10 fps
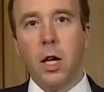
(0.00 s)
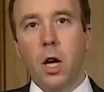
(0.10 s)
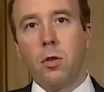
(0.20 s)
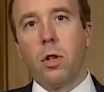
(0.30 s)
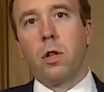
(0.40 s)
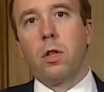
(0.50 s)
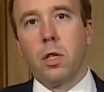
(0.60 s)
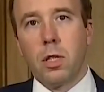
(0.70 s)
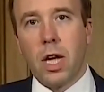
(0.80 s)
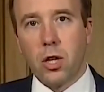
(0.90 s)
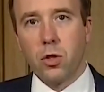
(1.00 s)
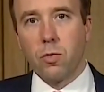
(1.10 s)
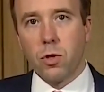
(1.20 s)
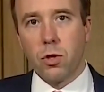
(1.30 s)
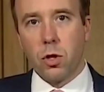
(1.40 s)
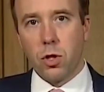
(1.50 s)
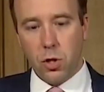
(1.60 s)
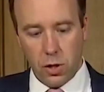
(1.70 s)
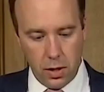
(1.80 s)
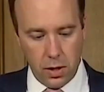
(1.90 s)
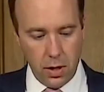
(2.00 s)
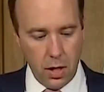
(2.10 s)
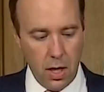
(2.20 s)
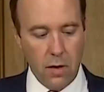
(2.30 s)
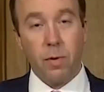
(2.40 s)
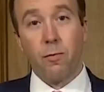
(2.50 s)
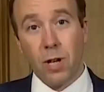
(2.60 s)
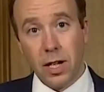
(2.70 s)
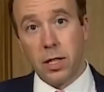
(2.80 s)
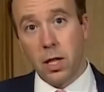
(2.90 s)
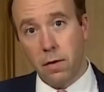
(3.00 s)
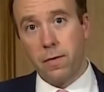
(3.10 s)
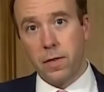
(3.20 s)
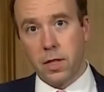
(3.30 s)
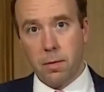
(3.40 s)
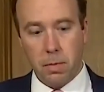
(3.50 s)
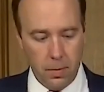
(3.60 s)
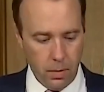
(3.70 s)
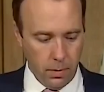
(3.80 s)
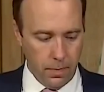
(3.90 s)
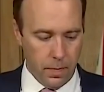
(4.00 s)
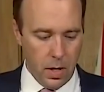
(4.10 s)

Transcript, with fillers: I know that the national restrictions have been really tough for some people.